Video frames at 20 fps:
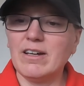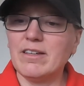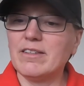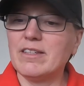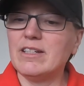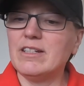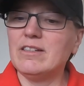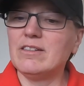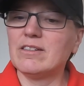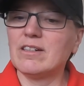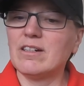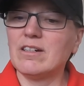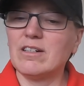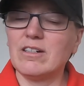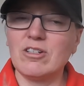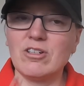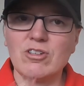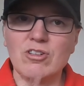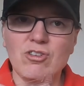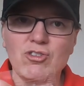These are
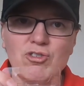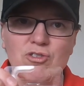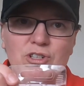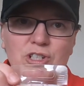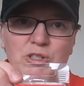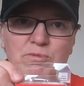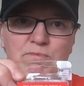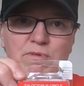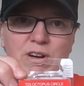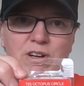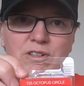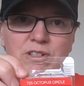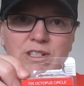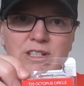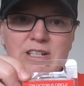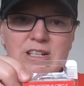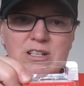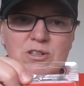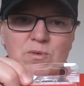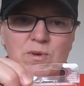Tronics Pro
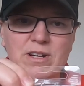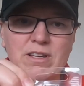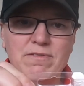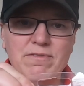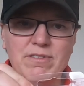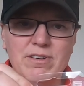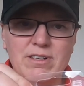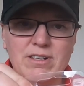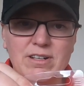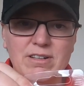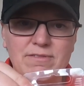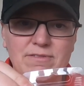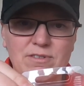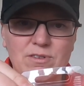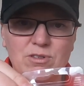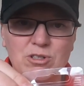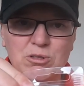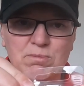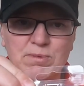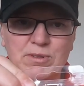T25
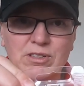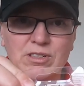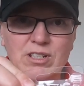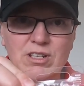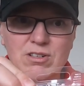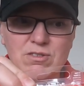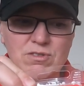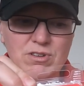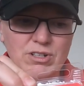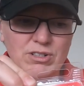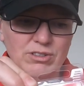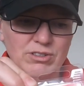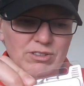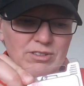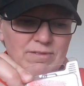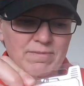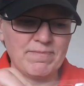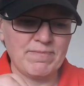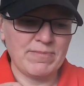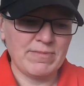octopus circle hooks.